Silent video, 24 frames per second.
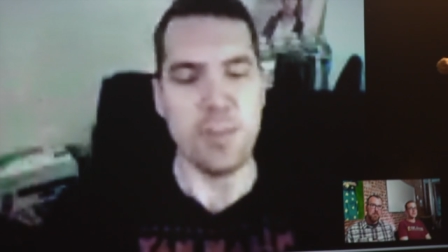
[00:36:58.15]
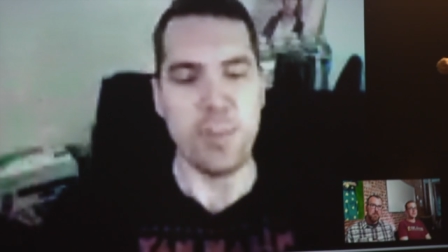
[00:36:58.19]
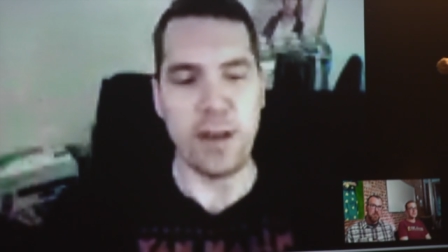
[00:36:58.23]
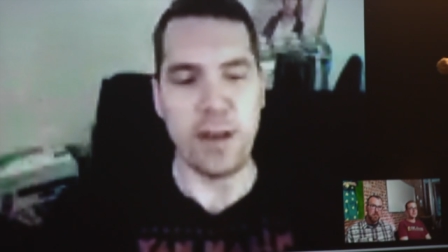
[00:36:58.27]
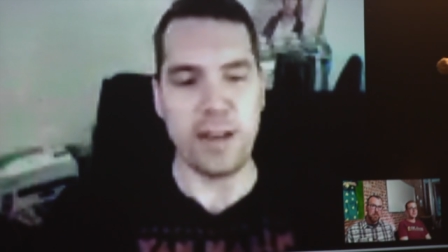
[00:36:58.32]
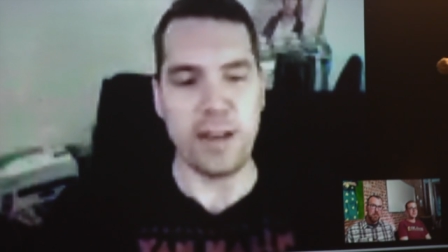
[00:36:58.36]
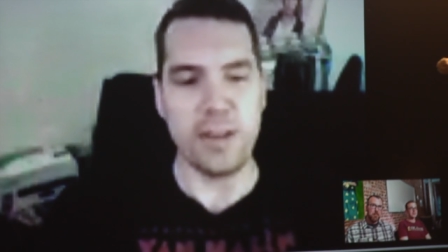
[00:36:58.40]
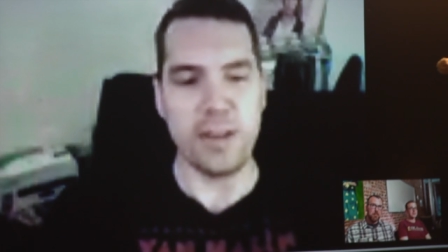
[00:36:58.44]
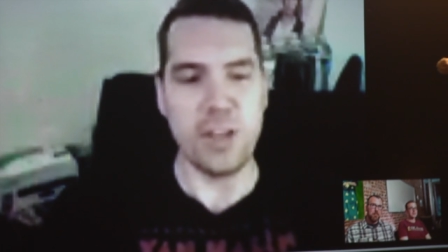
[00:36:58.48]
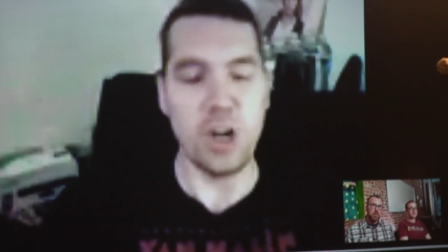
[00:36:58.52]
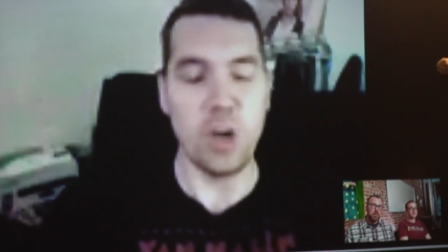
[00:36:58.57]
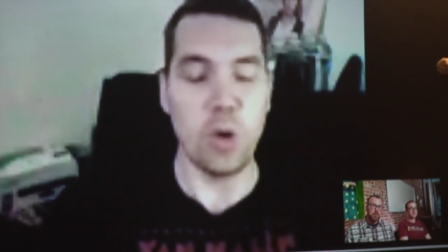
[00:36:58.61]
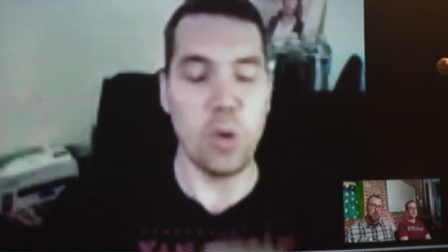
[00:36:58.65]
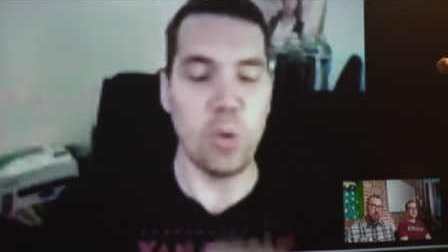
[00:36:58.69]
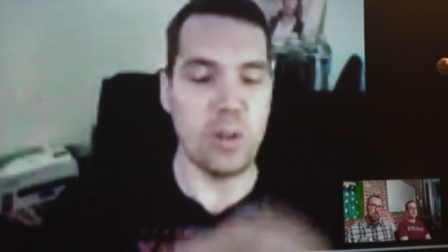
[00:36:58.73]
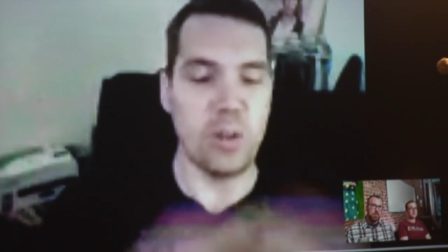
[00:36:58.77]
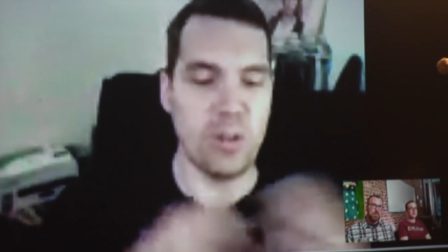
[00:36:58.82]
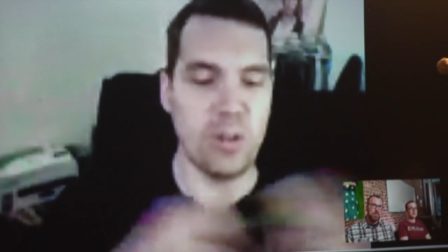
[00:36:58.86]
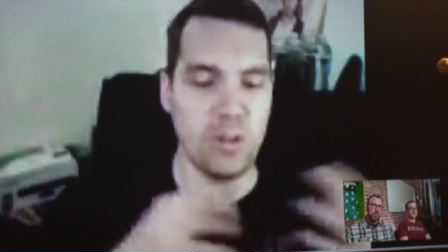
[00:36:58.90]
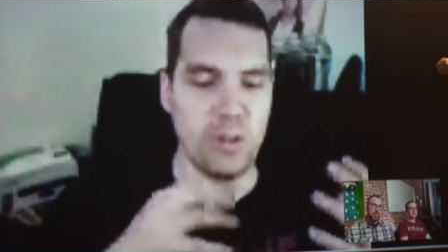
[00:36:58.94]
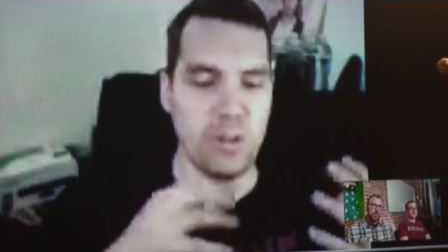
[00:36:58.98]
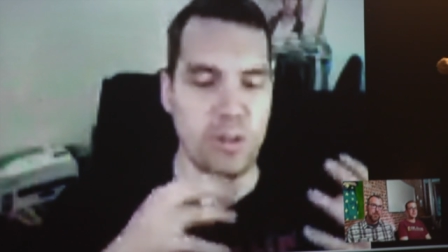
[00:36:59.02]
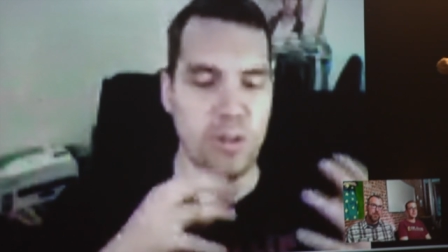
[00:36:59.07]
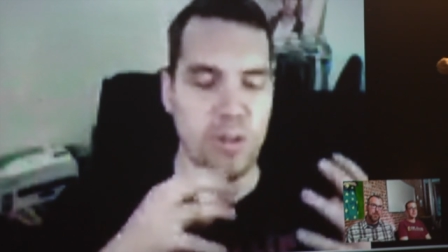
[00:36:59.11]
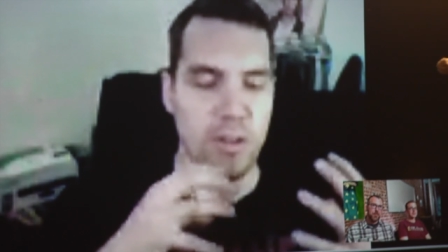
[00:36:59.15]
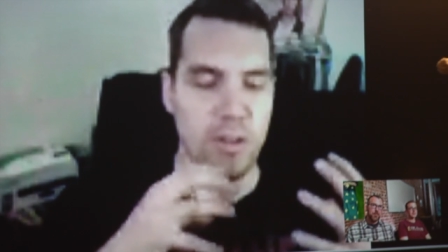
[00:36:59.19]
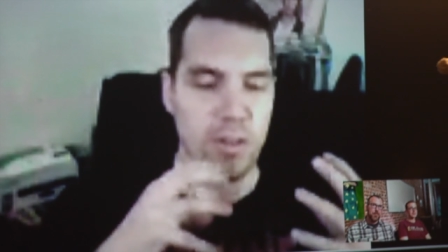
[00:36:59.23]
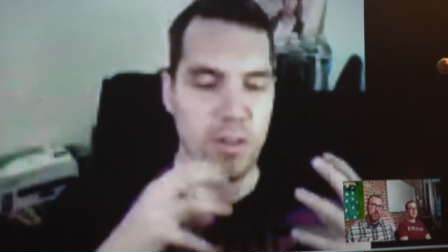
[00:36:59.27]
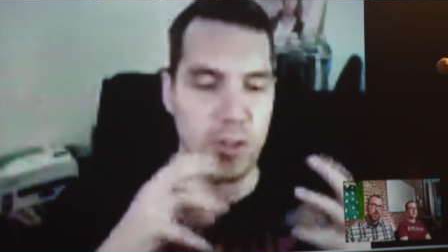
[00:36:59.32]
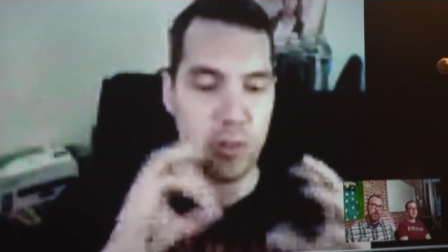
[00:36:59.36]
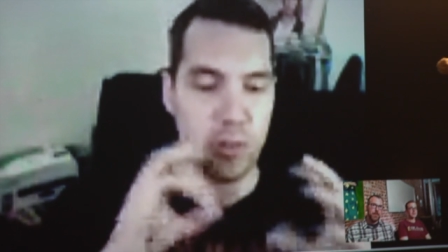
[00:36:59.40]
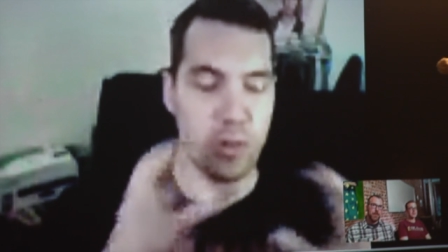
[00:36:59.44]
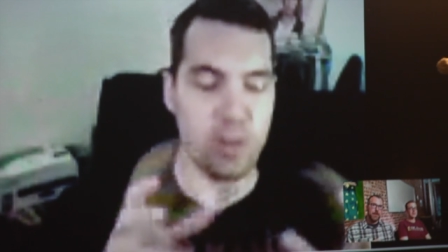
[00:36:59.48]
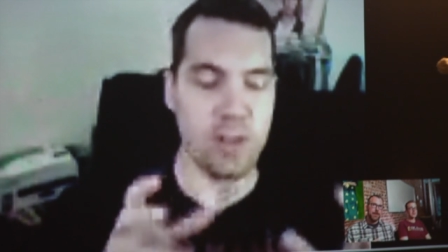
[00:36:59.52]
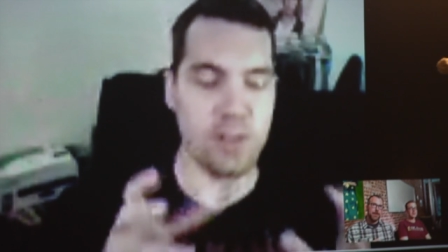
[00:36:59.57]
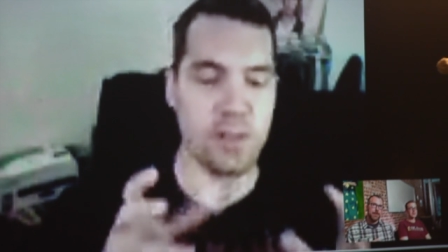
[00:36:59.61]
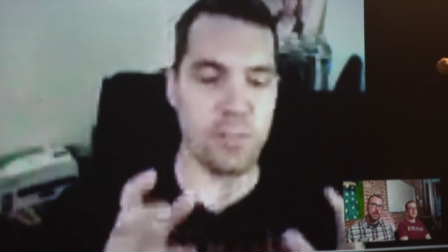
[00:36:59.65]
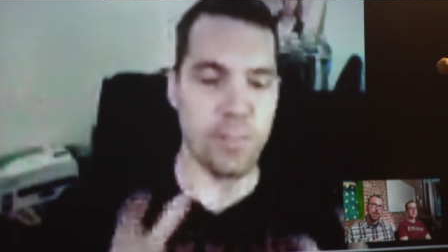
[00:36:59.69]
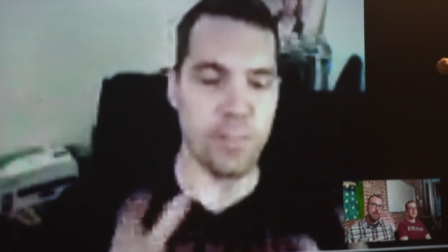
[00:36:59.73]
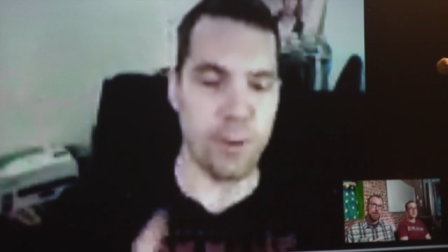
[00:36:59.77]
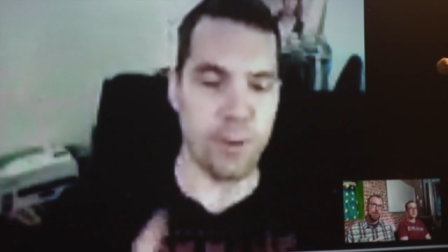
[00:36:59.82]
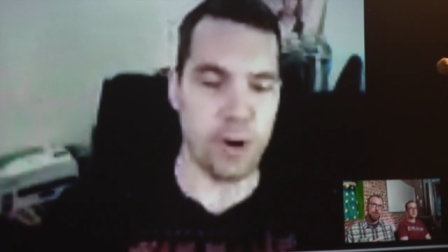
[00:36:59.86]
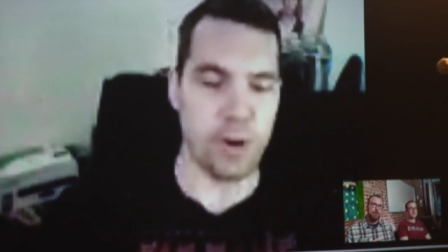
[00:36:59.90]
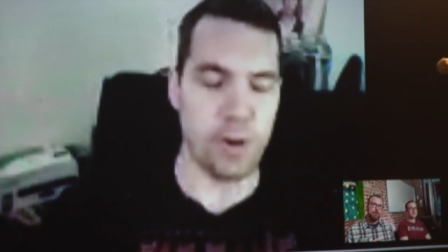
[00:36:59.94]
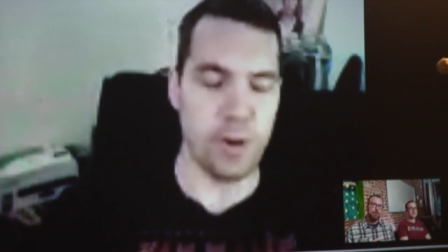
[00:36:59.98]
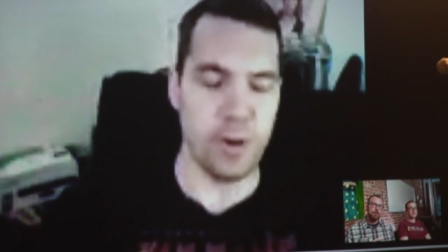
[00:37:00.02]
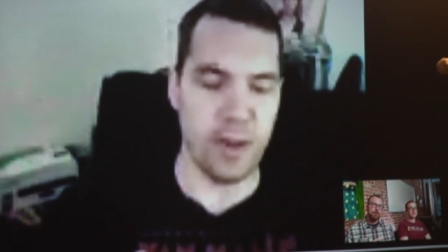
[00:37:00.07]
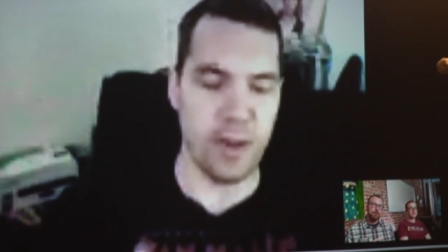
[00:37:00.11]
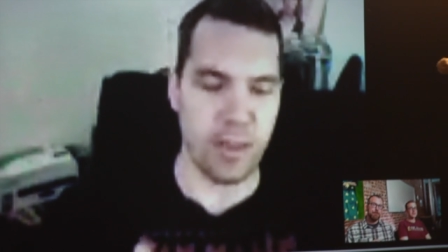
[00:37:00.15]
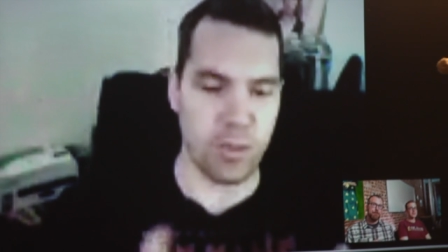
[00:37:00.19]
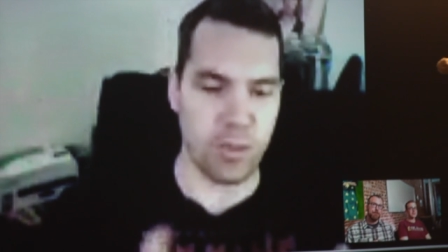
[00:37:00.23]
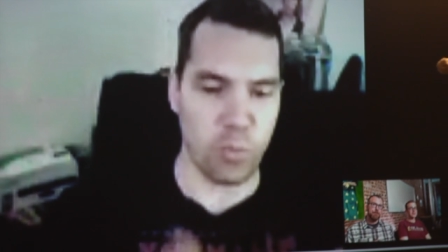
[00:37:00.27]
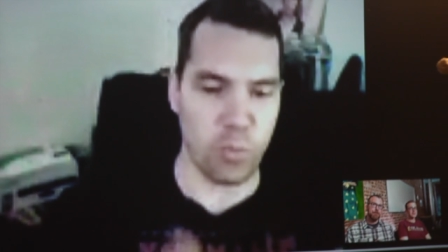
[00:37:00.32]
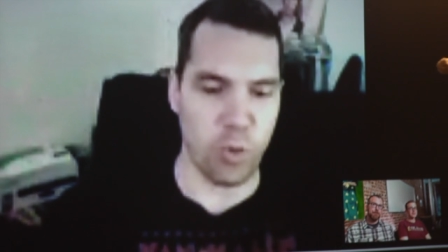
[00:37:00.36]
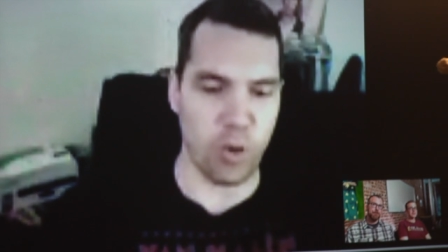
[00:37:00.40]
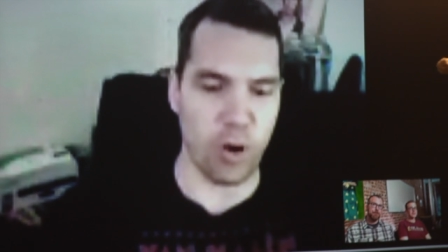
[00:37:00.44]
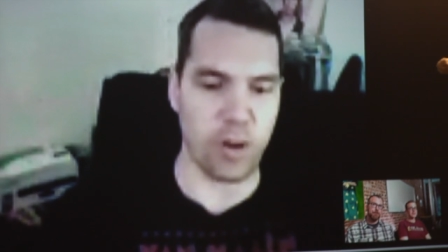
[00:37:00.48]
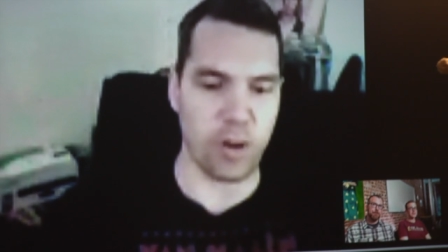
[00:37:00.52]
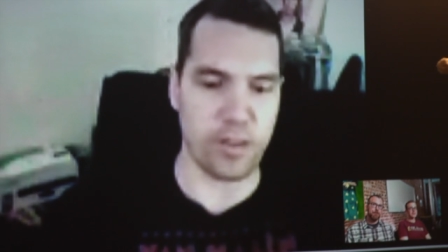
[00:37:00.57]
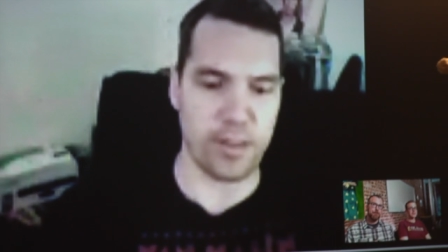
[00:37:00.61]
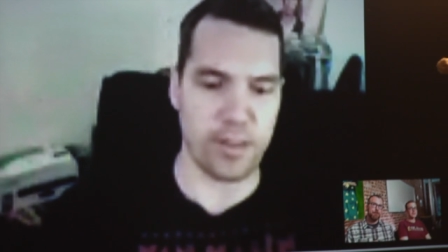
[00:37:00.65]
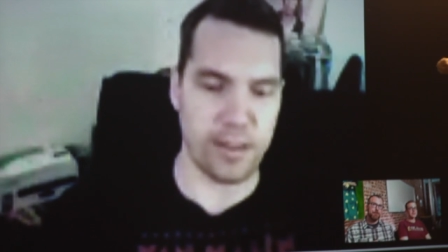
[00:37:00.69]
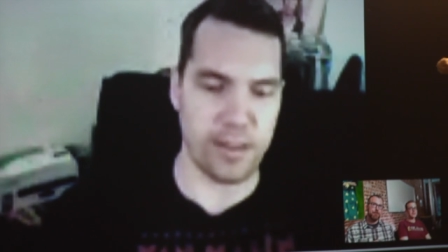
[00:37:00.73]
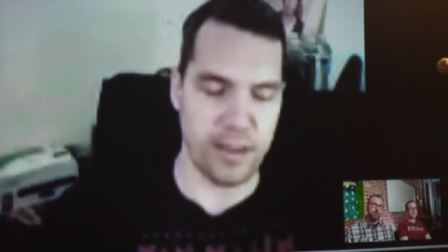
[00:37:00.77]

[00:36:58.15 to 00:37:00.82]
But, you know, when you, the reason permadeath works